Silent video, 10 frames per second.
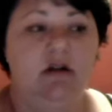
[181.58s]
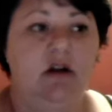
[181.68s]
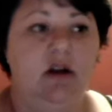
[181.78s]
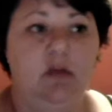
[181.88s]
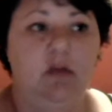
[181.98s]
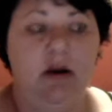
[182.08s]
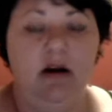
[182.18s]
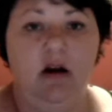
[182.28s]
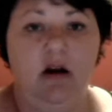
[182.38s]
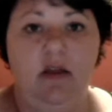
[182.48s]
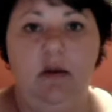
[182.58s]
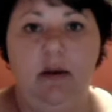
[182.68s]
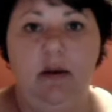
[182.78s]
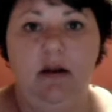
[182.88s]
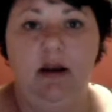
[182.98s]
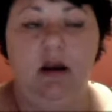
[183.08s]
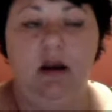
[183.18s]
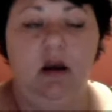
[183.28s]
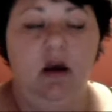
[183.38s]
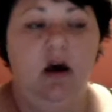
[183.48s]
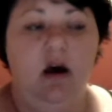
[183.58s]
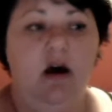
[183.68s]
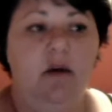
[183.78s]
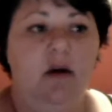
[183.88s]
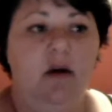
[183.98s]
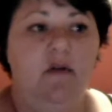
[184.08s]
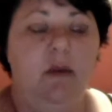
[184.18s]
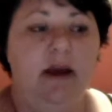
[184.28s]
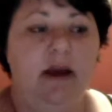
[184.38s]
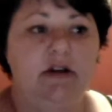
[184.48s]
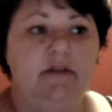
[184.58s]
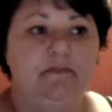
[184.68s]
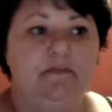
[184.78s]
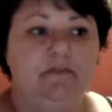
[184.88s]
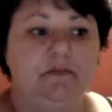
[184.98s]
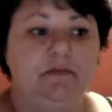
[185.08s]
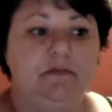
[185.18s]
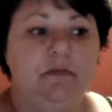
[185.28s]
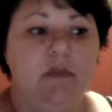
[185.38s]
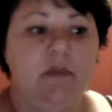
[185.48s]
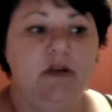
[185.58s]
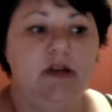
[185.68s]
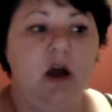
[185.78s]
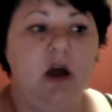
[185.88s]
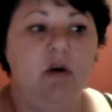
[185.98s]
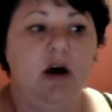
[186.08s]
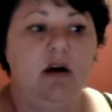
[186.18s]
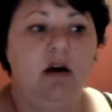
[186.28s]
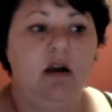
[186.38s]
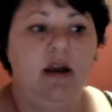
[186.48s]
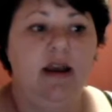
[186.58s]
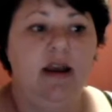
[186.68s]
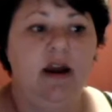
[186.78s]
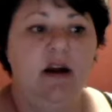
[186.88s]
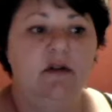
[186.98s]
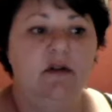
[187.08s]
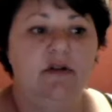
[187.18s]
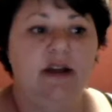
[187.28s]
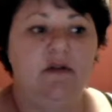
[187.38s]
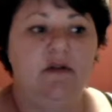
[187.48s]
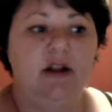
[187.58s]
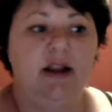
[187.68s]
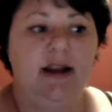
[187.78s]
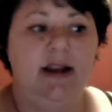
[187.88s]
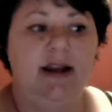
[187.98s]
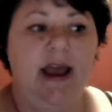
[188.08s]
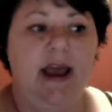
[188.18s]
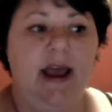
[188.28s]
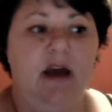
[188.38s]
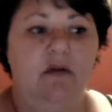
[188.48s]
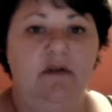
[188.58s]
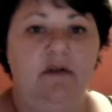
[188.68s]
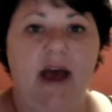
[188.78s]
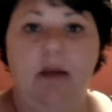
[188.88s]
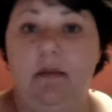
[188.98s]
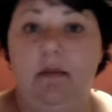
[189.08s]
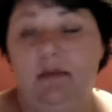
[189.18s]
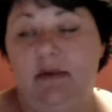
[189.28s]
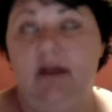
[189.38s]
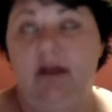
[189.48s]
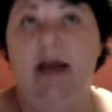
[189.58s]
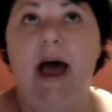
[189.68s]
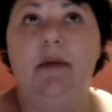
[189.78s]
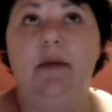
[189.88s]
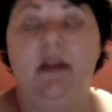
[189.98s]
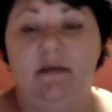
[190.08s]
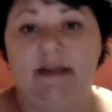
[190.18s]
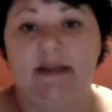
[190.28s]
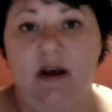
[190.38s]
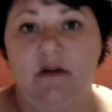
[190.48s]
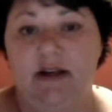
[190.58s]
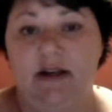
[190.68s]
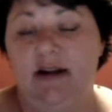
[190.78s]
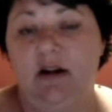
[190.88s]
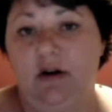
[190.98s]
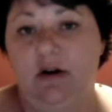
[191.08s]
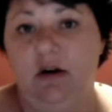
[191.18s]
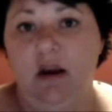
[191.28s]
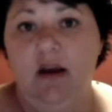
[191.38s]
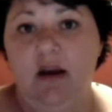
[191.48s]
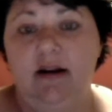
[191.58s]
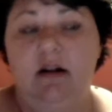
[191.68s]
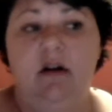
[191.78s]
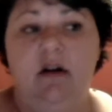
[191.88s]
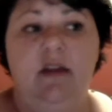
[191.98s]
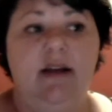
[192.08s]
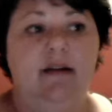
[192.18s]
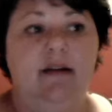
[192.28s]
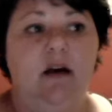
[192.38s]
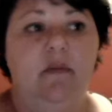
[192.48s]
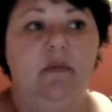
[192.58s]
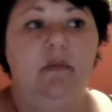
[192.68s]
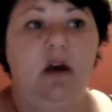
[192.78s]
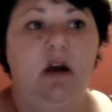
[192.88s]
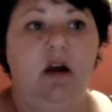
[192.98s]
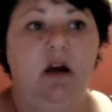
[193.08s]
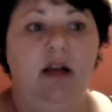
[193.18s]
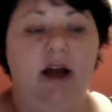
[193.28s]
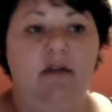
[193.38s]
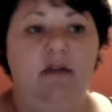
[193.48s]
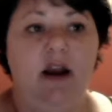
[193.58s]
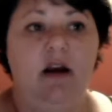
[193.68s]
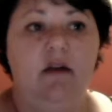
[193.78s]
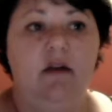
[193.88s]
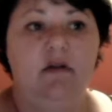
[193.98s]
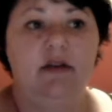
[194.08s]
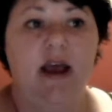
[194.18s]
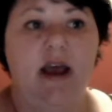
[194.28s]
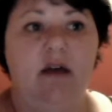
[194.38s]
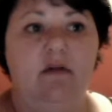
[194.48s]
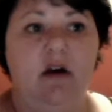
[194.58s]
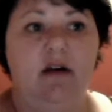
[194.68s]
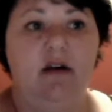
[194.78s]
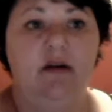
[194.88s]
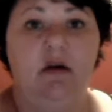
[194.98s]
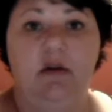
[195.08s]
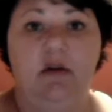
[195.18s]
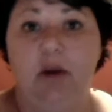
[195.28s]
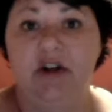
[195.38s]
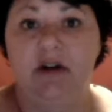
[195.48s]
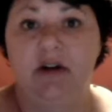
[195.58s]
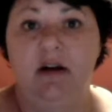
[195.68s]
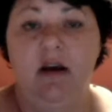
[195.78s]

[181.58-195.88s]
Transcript: you know depending on the debility um, of the patient so uh, caregivers definitely need to have time time to themselves. I did learn did learn that um, a, a, lot of caregivers have uh, depression